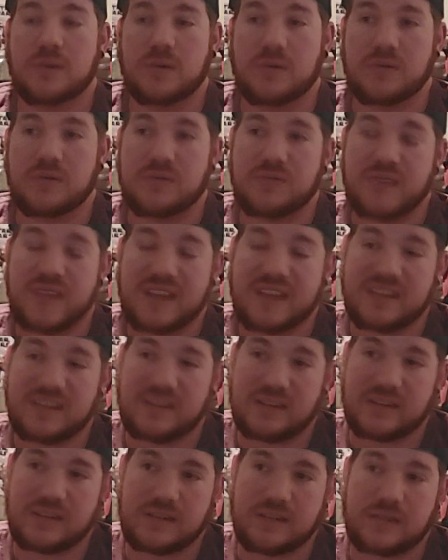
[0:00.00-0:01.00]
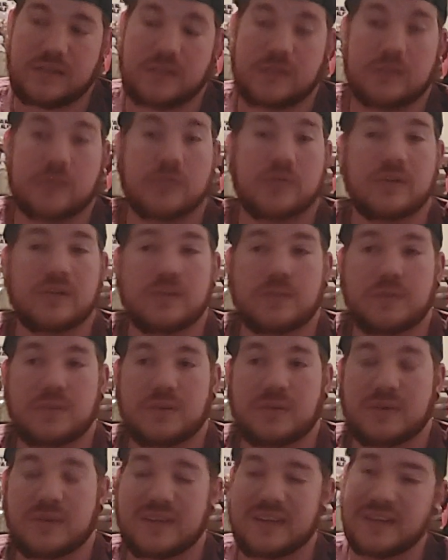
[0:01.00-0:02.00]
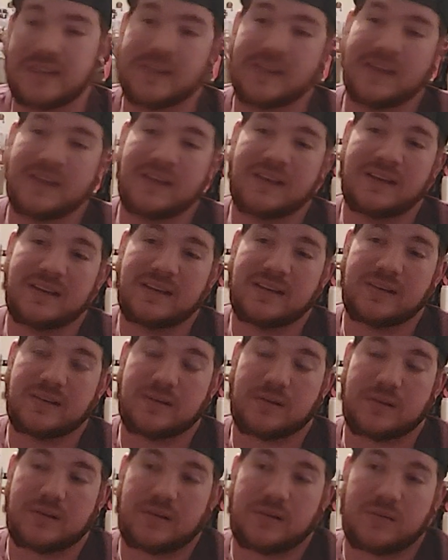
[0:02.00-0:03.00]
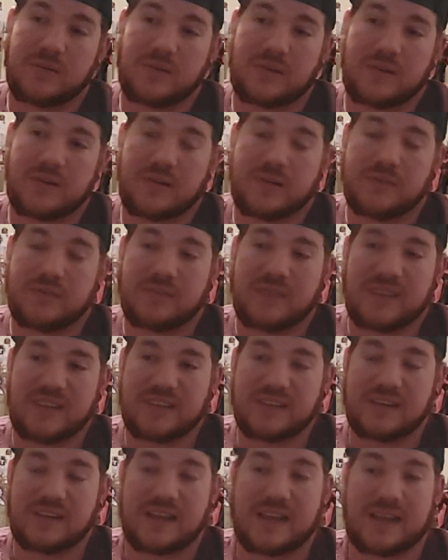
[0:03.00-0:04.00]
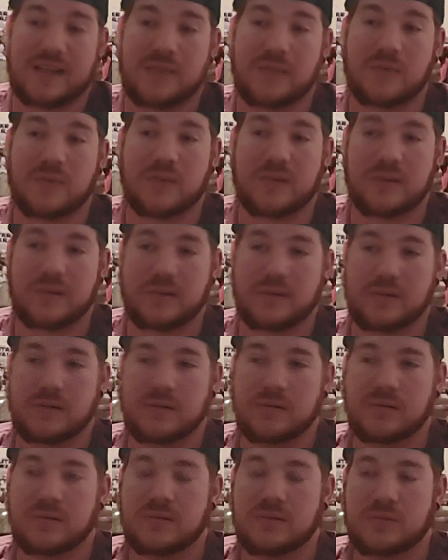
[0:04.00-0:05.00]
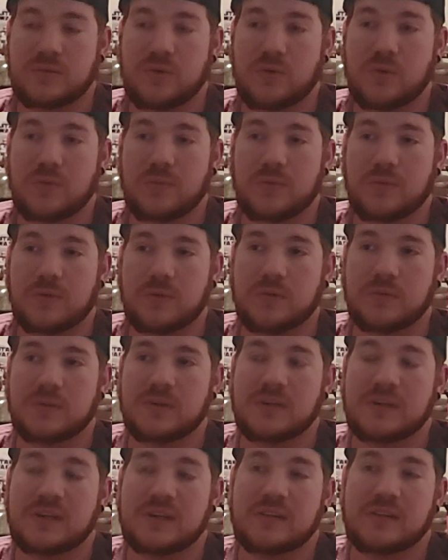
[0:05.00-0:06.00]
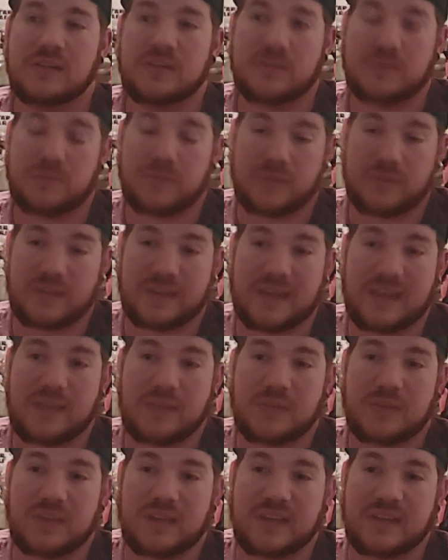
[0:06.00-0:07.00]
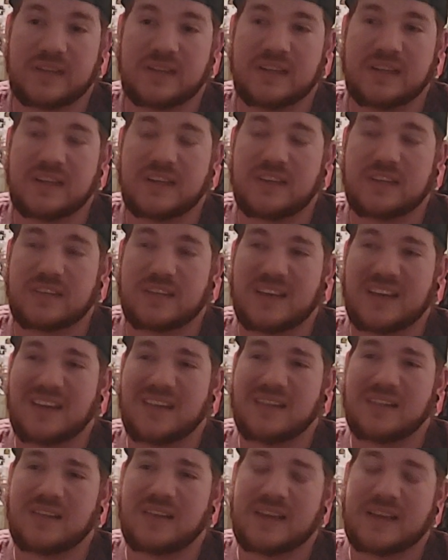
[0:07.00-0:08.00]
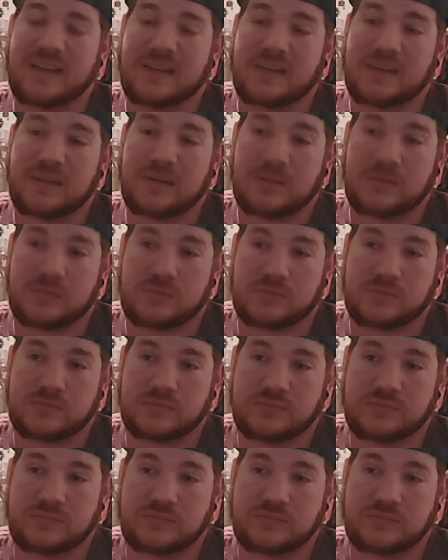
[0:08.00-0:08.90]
are infected and you can switch between where you're infected and where you're normal for the gameplay, it's kind of like the